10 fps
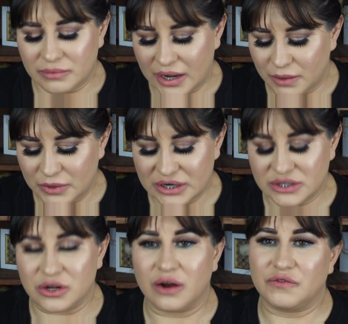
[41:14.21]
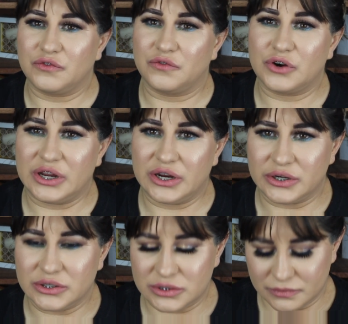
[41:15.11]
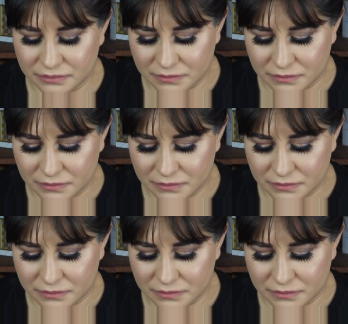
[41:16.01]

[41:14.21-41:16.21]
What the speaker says: and we didn't talk for 4 years.